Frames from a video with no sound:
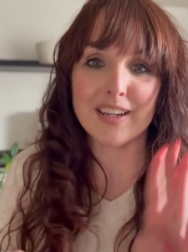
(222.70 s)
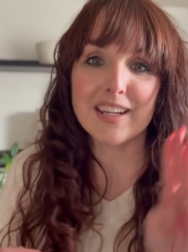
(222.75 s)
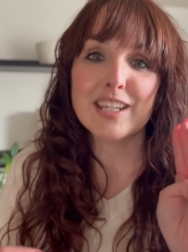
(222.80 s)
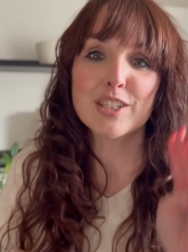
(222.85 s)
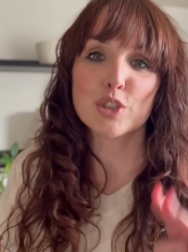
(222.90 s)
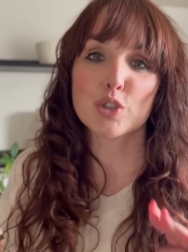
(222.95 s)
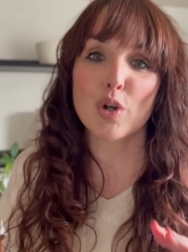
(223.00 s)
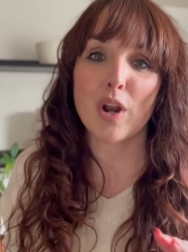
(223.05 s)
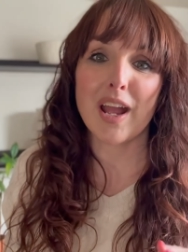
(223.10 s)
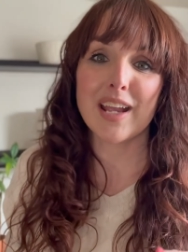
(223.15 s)

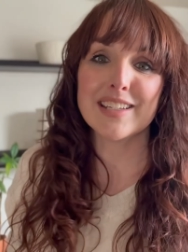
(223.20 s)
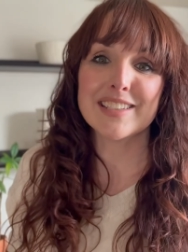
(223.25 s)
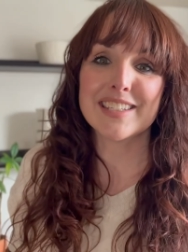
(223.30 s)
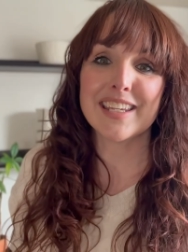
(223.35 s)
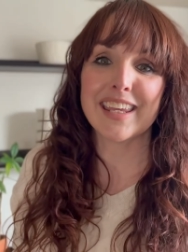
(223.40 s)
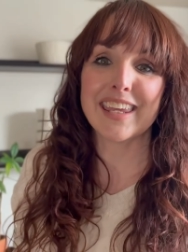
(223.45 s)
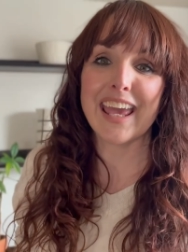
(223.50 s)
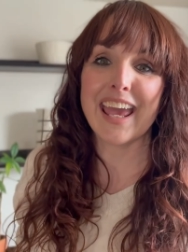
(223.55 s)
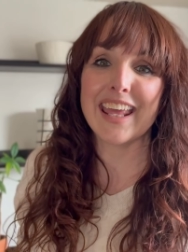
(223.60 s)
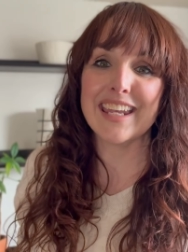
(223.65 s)
is trying to
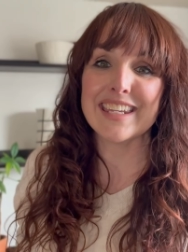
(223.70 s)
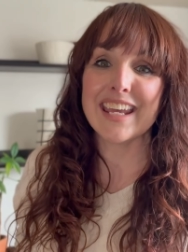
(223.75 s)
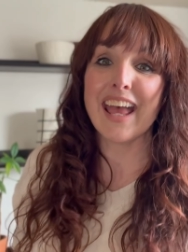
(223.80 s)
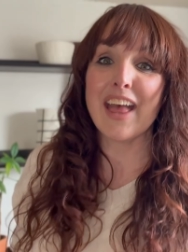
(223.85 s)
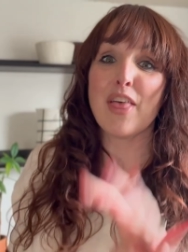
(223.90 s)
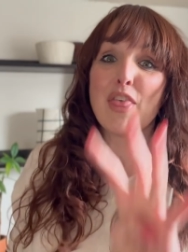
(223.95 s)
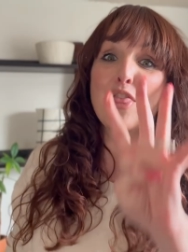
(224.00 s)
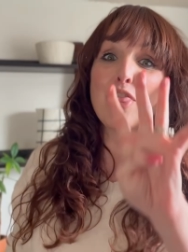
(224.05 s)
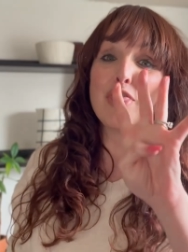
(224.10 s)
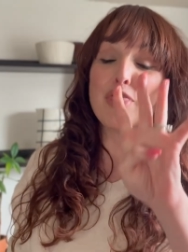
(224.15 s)
get
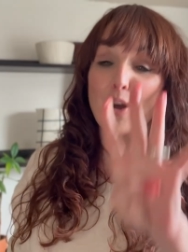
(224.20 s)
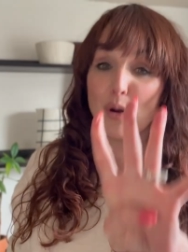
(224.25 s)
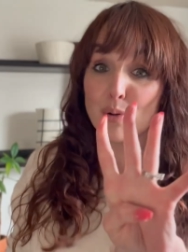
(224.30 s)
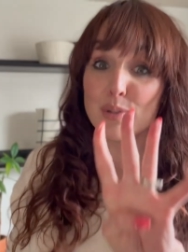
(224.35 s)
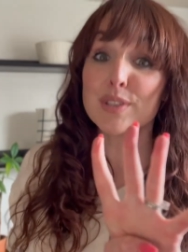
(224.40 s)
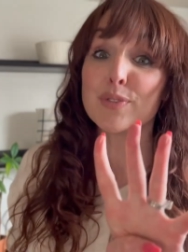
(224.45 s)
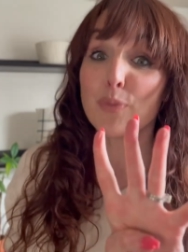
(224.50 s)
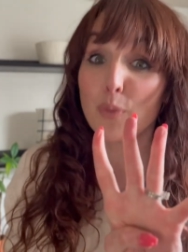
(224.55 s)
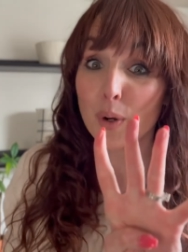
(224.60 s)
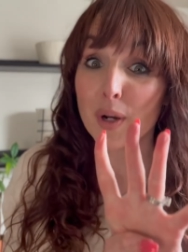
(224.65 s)

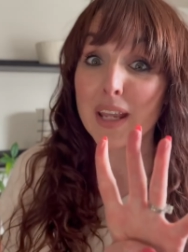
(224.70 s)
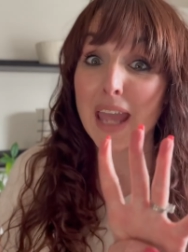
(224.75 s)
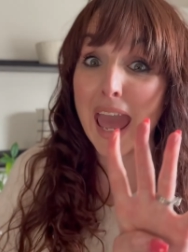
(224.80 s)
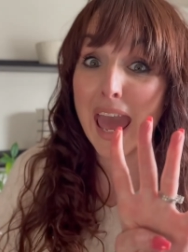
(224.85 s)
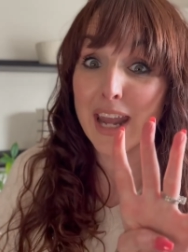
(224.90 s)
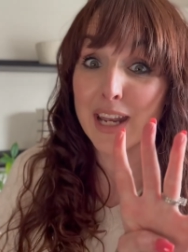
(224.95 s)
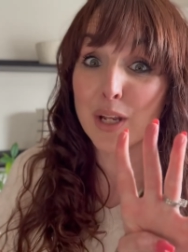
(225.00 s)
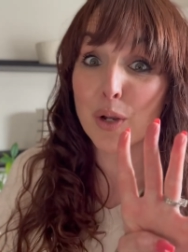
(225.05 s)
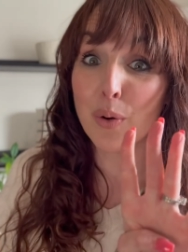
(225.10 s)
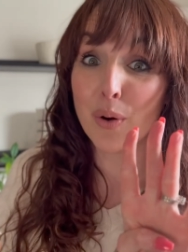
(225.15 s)
those 4
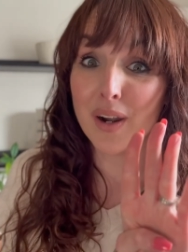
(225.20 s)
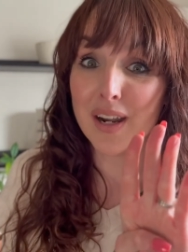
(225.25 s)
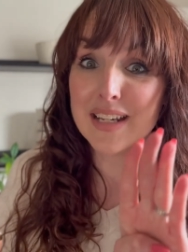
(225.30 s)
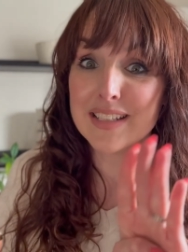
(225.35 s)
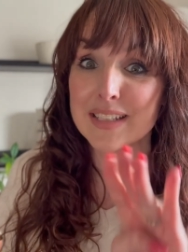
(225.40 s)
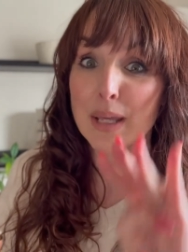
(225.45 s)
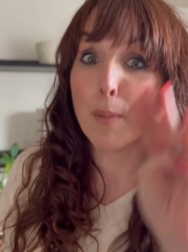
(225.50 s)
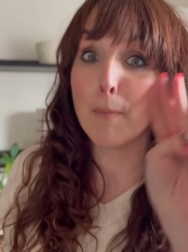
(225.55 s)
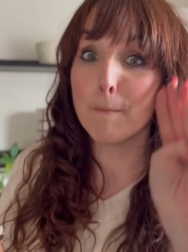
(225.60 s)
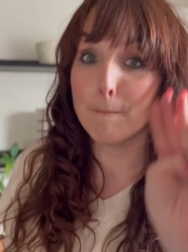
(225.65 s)

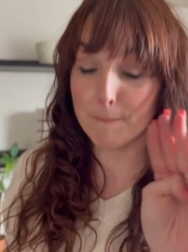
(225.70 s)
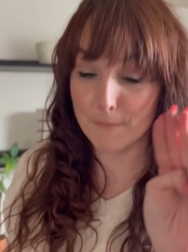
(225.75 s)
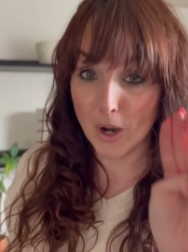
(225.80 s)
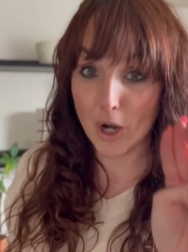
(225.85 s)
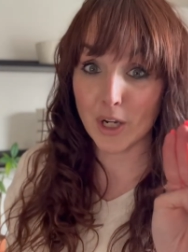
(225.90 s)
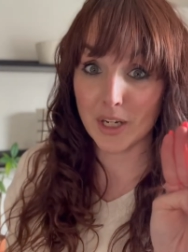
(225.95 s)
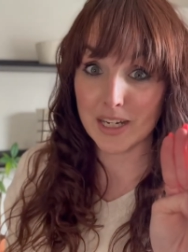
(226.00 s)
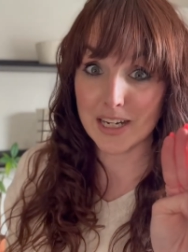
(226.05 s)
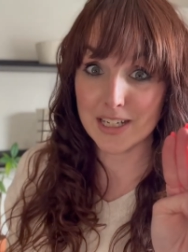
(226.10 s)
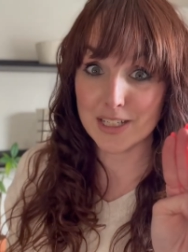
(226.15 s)
categories
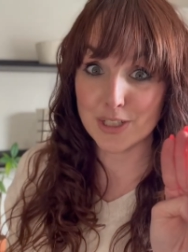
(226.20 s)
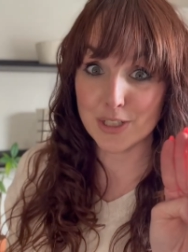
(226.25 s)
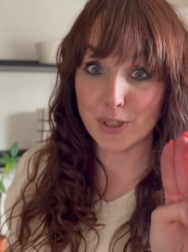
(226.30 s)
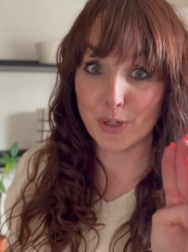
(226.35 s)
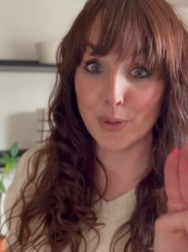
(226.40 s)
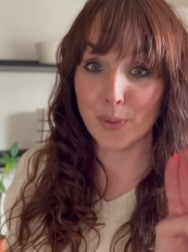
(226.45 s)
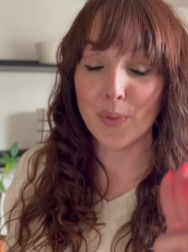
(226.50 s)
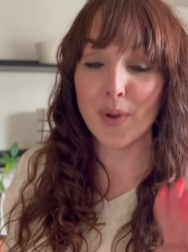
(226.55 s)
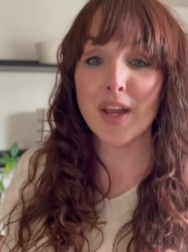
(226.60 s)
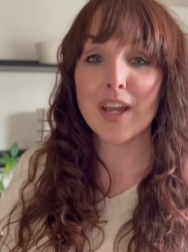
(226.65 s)
marketed
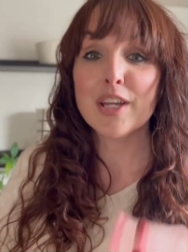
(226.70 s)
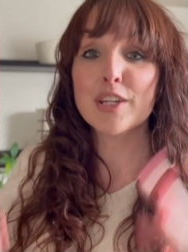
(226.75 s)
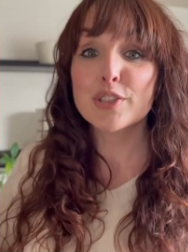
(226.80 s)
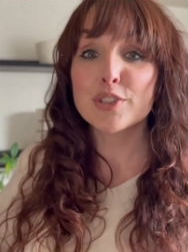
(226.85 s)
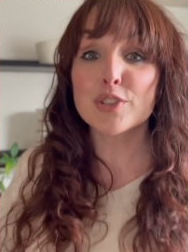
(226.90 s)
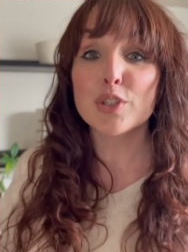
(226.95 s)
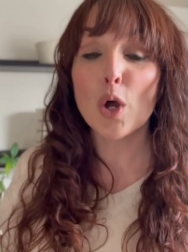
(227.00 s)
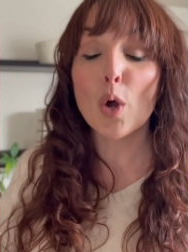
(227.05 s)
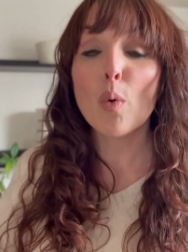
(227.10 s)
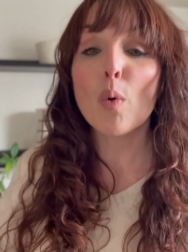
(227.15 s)
to.
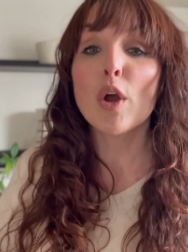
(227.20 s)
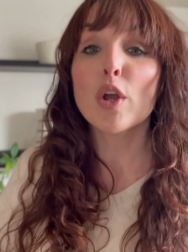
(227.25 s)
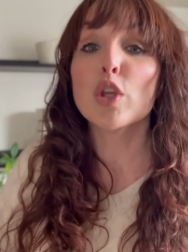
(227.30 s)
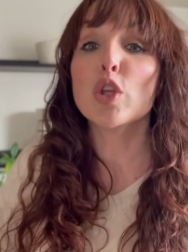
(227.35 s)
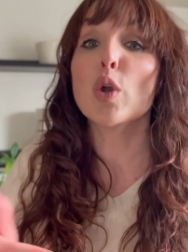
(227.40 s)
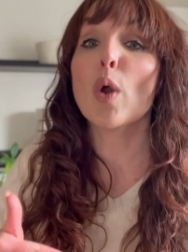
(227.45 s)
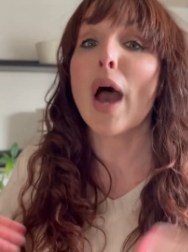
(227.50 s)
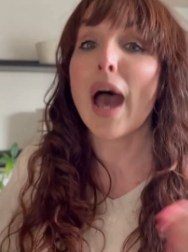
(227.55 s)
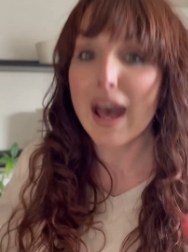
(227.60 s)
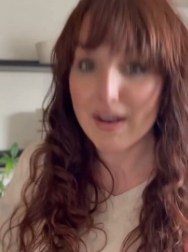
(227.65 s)
So
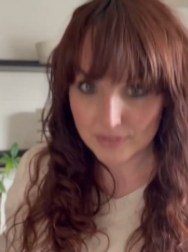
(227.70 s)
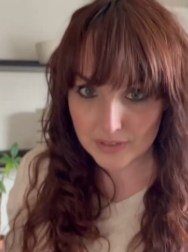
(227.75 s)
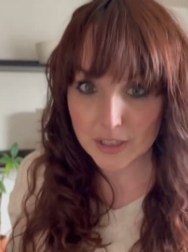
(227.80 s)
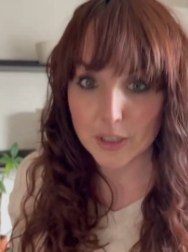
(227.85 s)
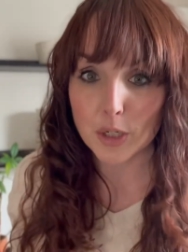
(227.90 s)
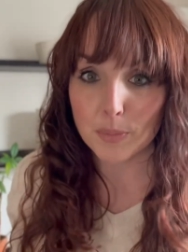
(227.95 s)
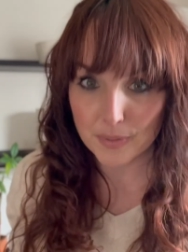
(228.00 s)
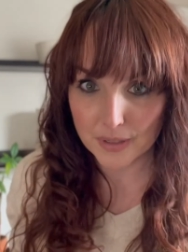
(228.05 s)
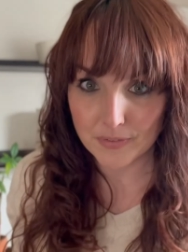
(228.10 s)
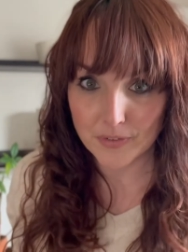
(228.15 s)
you have a
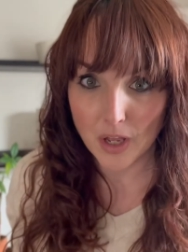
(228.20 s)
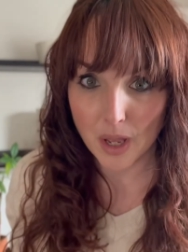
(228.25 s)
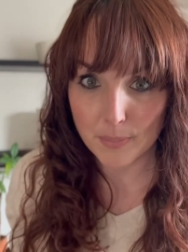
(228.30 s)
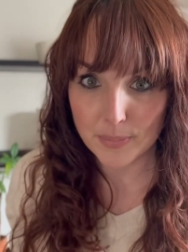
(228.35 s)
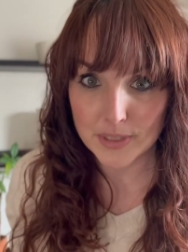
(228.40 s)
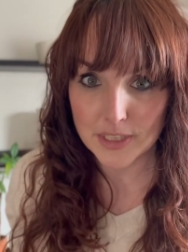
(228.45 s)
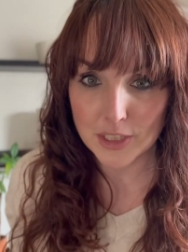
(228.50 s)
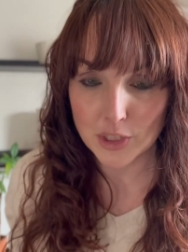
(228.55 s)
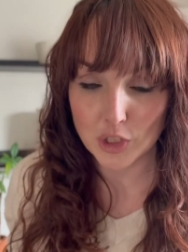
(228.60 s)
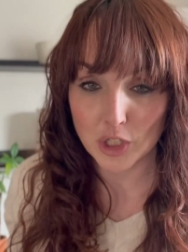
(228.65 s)
little bit of
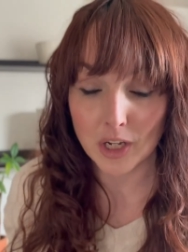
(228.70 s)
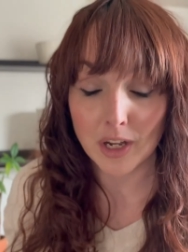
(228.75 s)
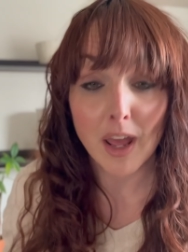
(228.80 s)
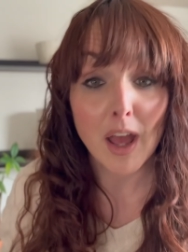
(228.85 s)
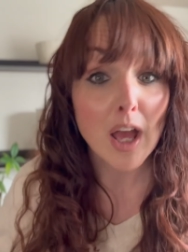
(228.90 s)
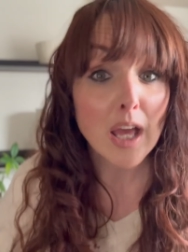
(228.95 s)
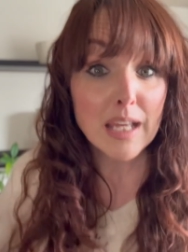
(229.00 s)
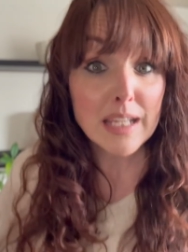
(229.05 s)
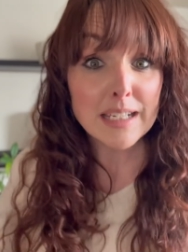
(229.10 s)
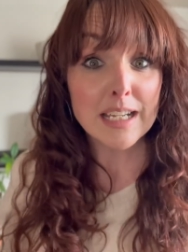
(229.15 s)
competition.
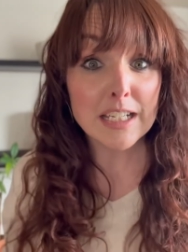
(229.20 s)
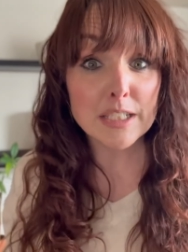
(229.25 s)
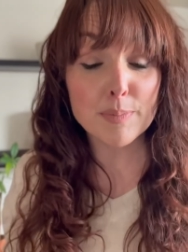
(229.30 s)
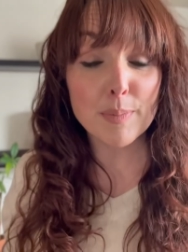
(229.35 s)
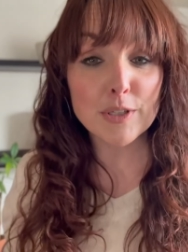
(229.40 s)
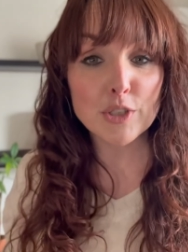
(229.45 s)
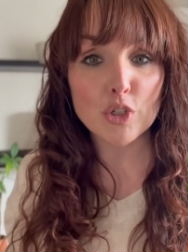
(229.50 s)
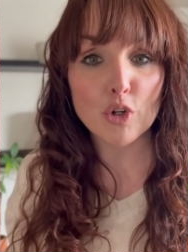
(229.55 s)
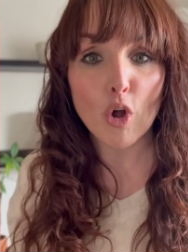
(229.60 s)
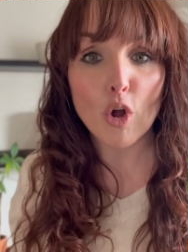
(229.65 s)
Not to
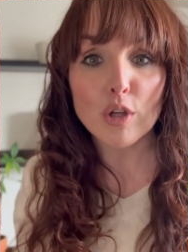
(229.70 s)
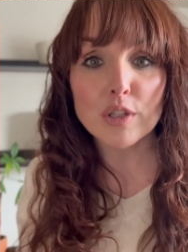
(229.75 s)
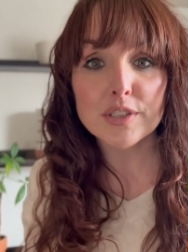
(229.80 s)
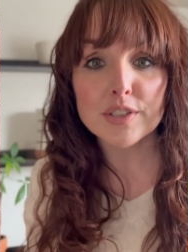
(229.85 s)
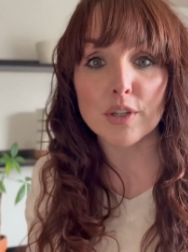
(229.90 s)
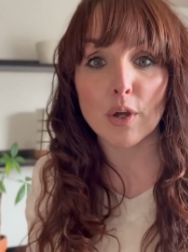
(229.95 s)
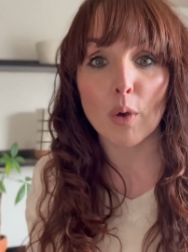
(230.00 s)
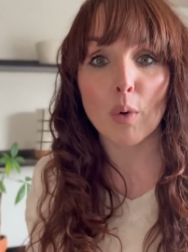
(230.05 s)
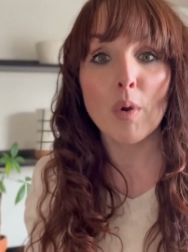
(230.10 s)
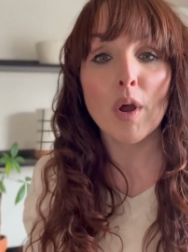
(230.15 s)
mention
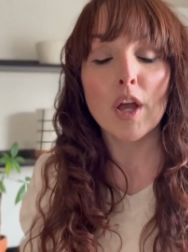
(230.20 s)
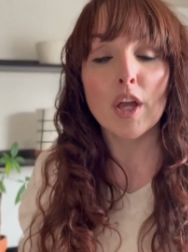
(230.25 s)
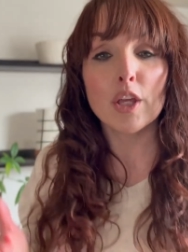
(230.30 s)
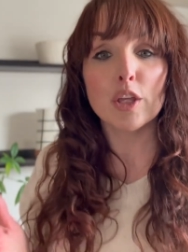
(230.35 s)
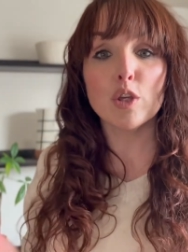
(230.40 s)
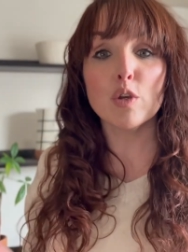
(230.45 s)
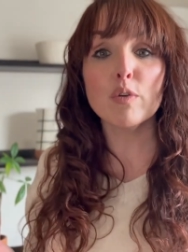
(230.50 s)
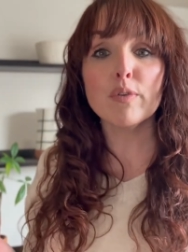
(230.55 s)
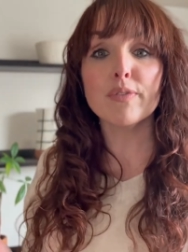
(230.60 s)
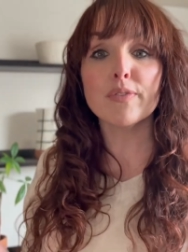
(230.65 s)
also,
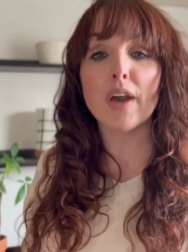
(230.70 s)
you've